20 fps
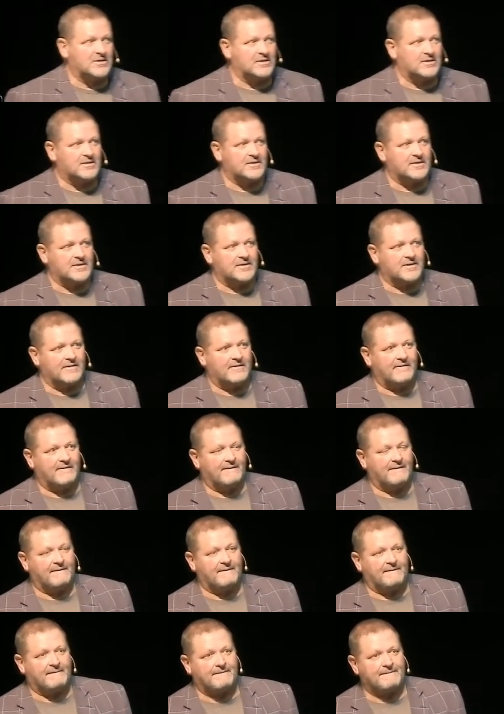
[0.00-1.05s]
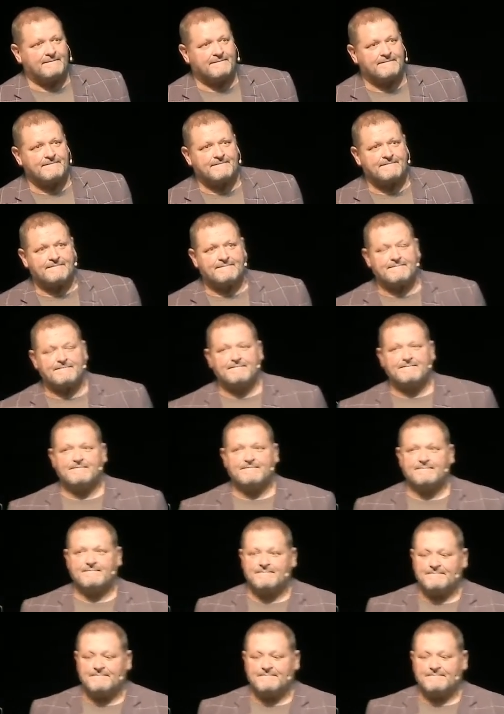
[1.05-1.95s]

[no speech]